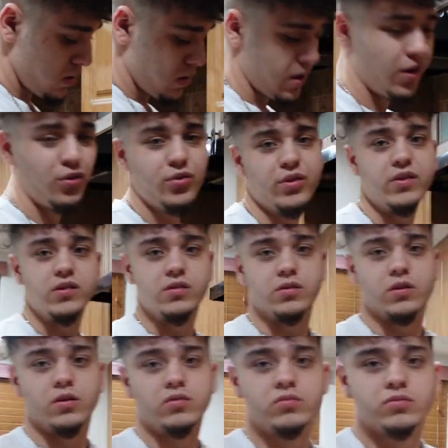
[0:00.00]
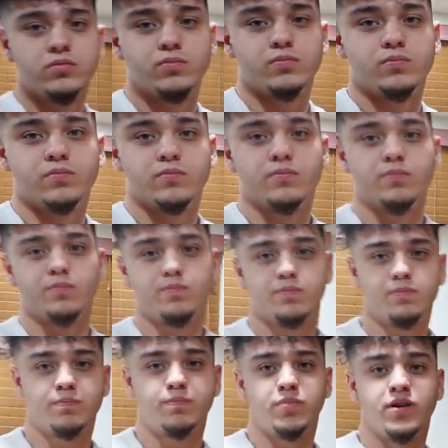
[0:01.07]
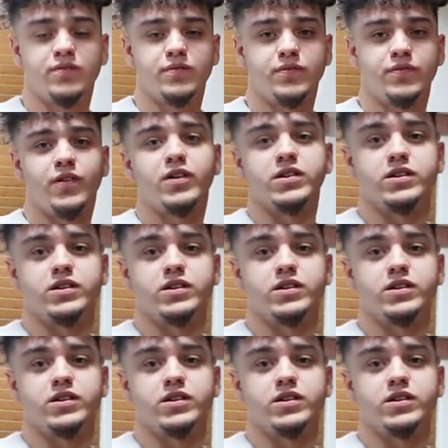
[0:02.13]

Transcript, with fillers: healthy, you know? But